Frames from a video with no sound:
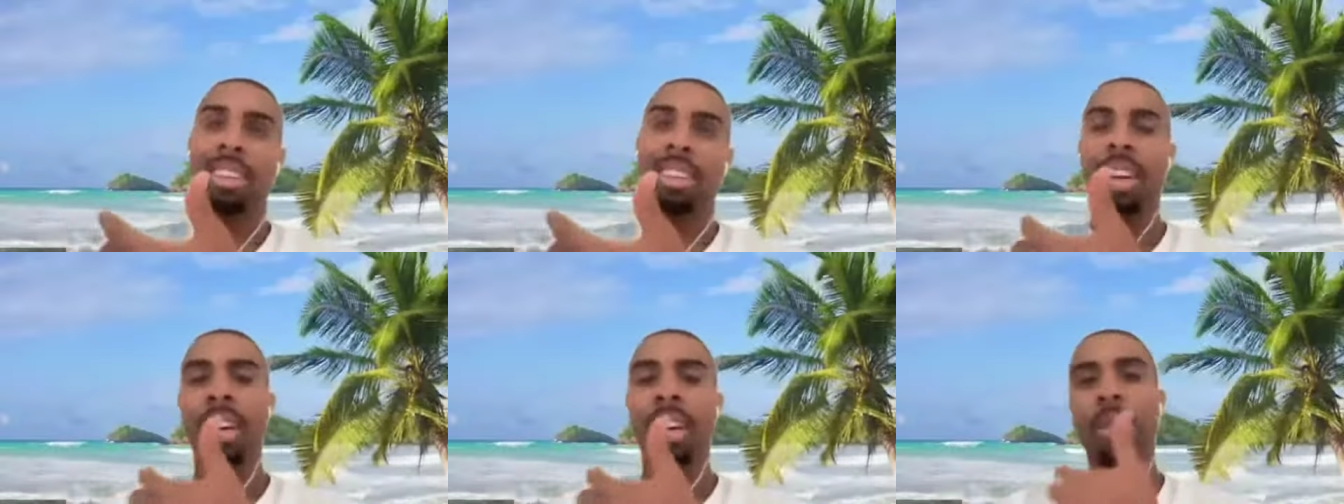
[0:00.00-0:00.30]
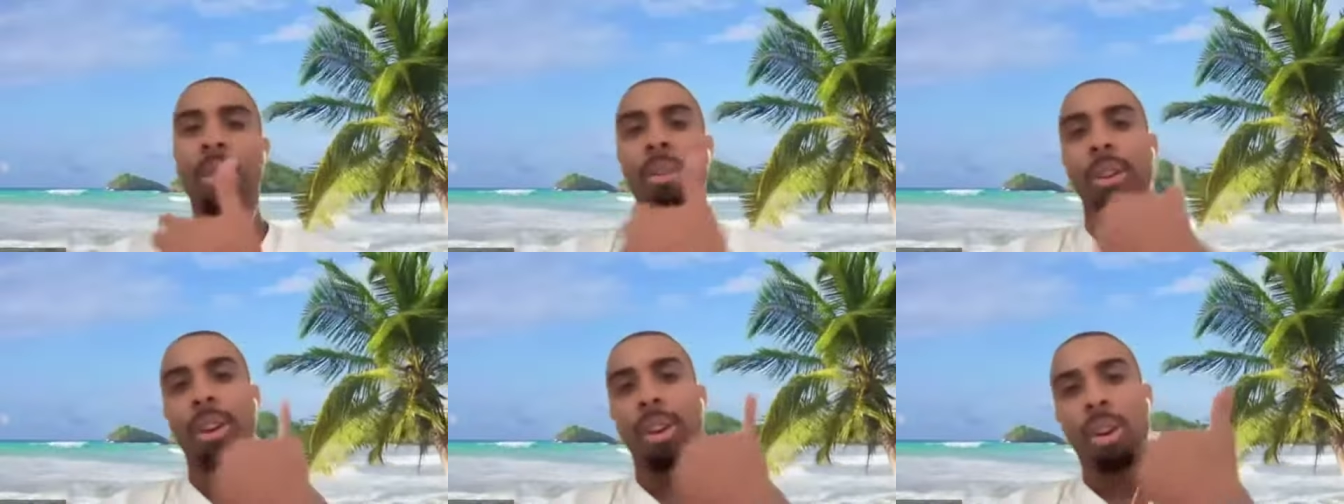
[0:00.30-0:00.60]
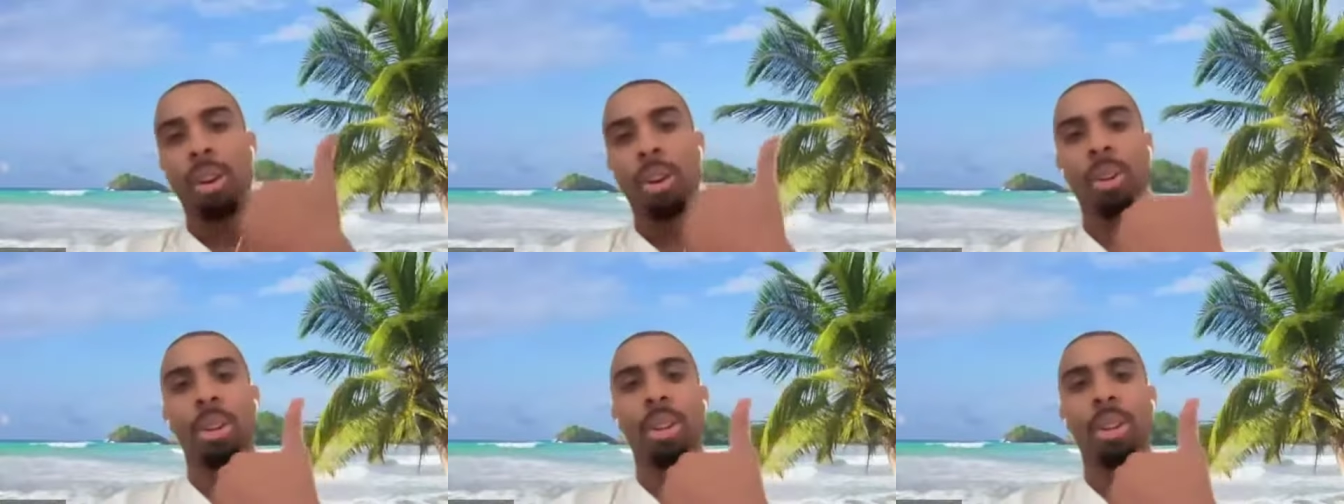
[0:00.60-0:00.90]
And
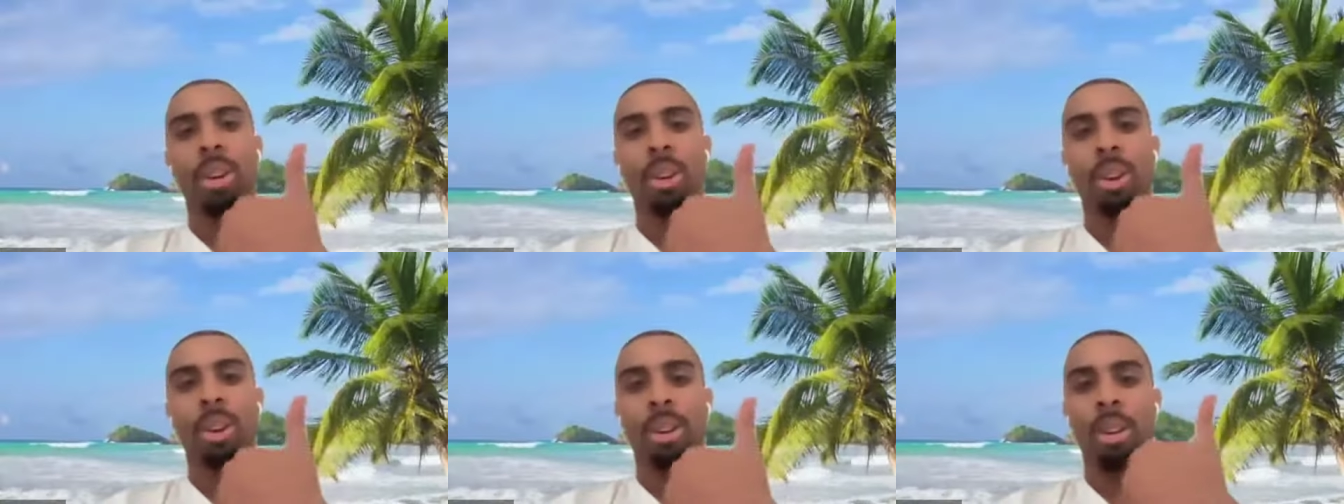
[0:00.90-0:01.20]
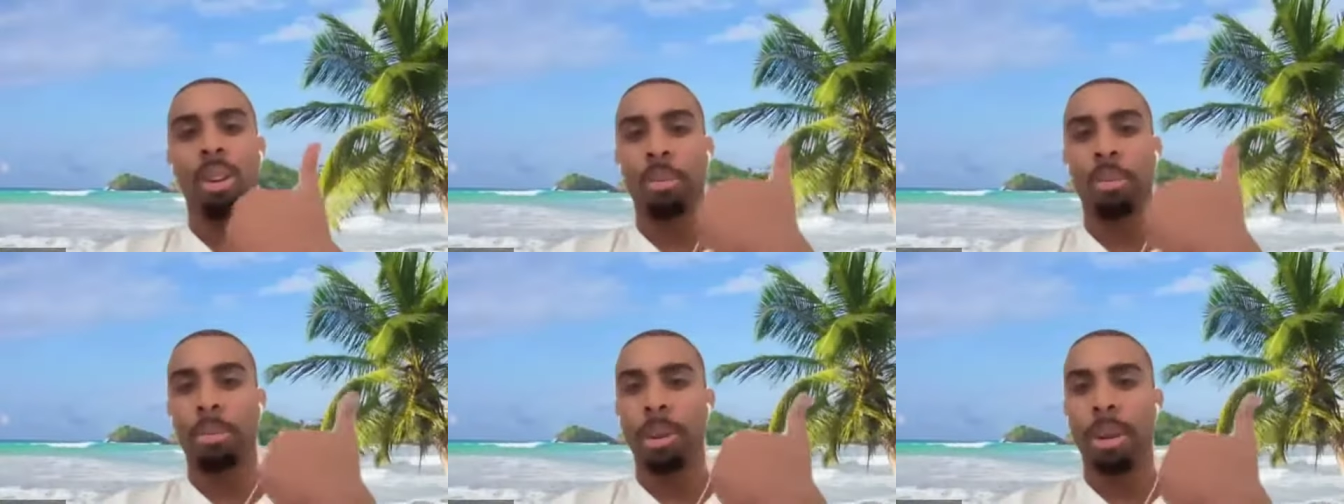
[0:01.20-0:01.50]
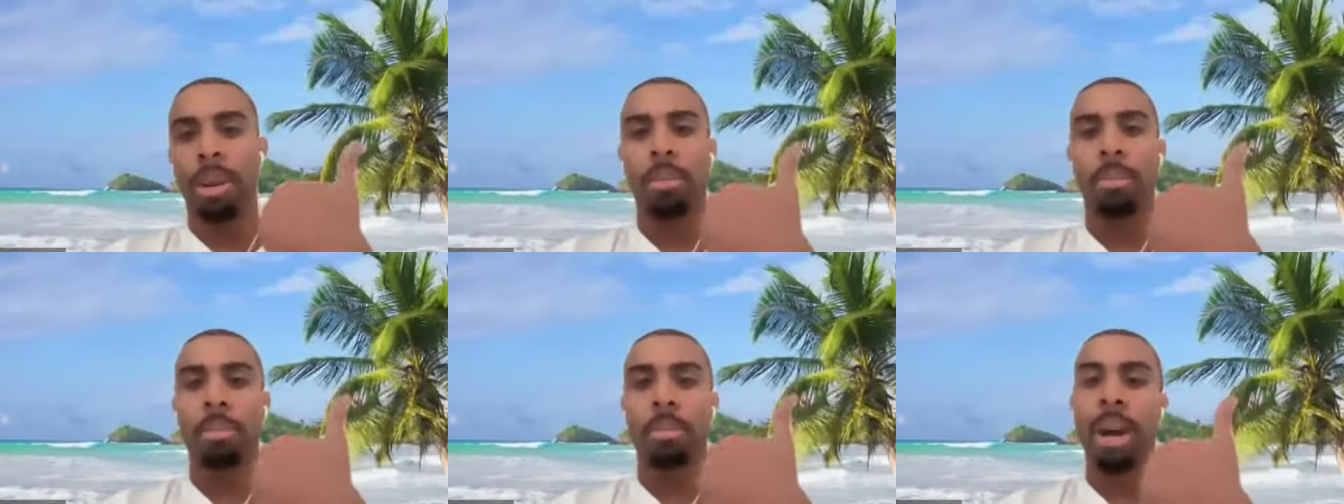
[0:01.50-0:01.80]
early on in,
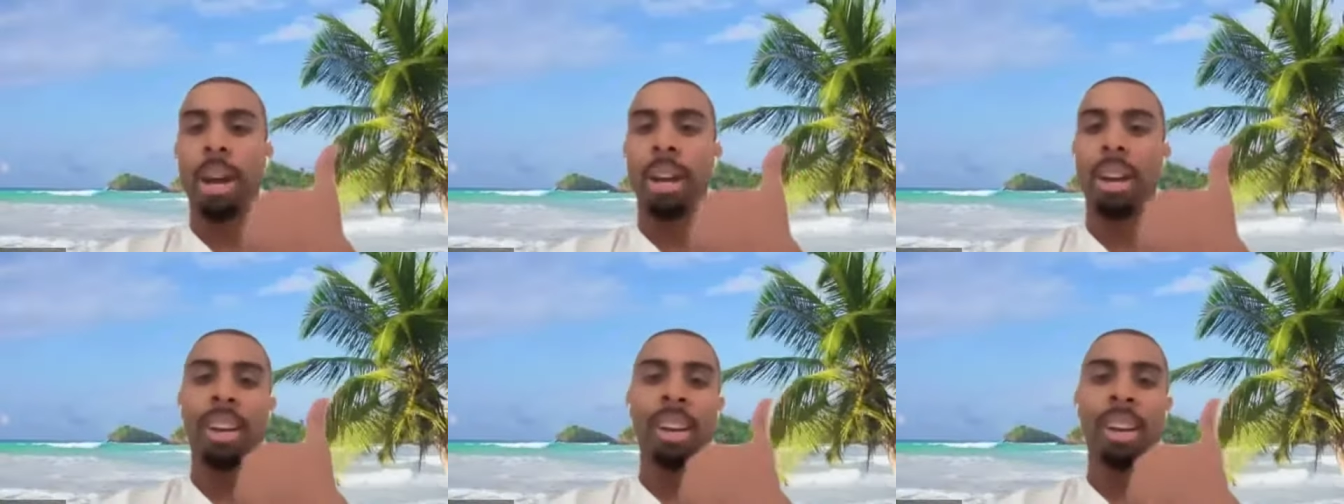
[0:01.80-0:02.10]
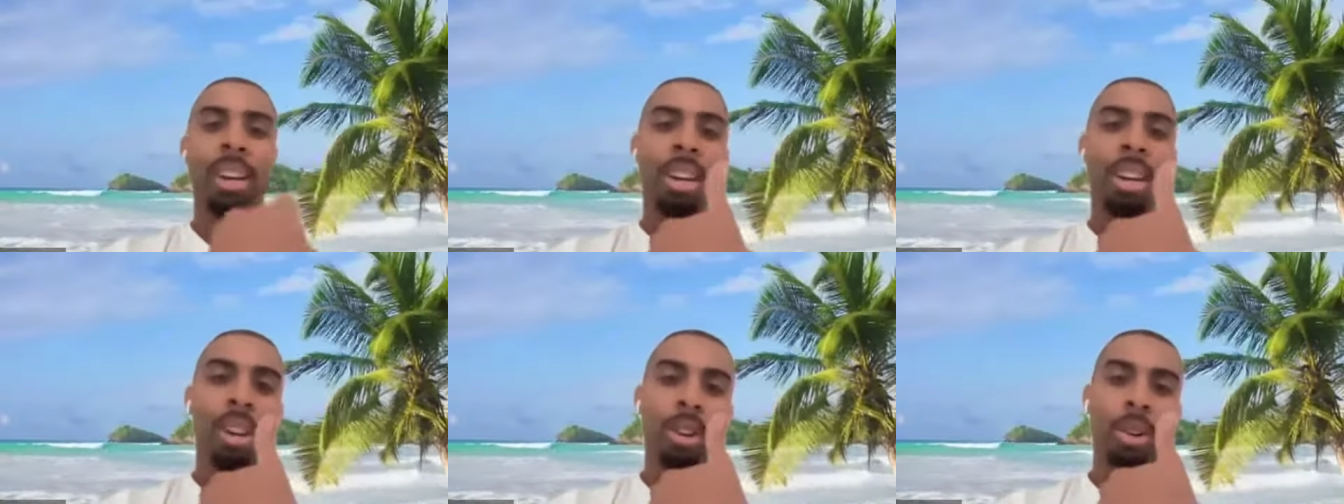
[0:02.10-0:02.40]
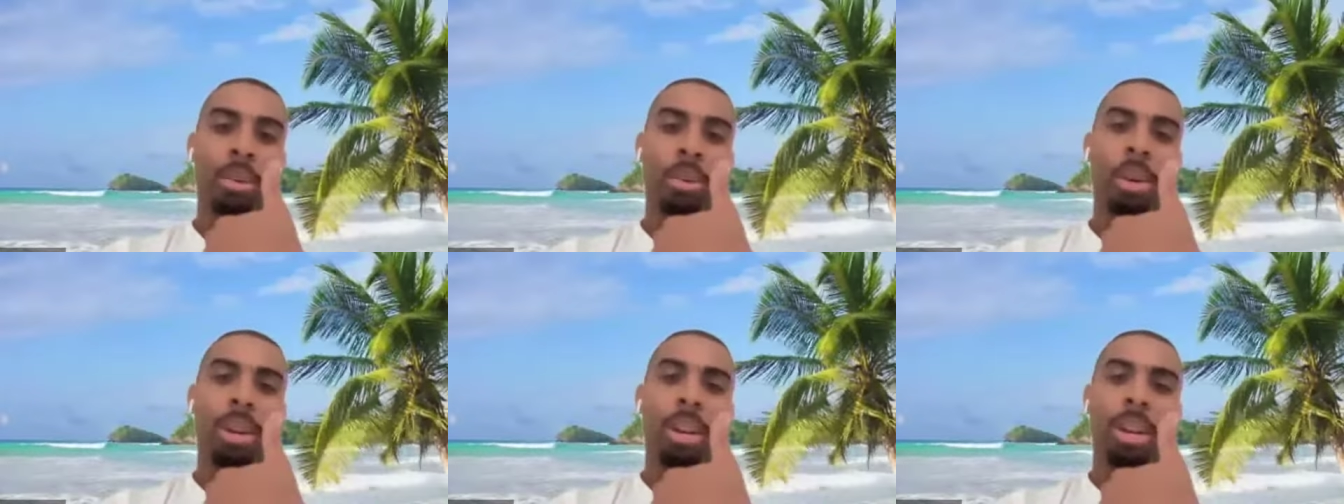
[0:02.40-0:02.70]
in my
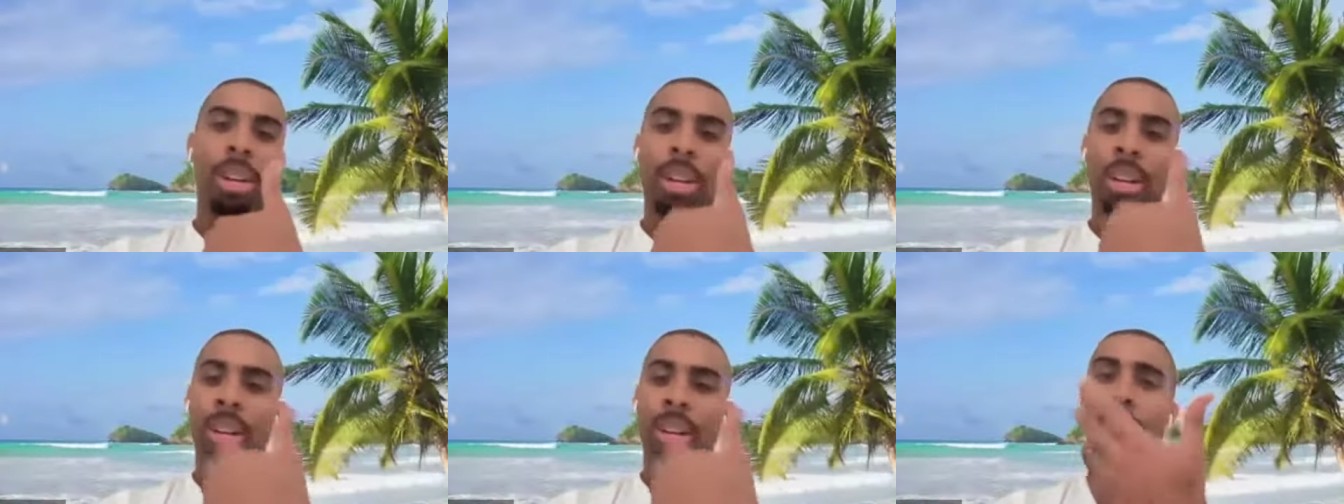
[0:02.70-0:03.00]
career here.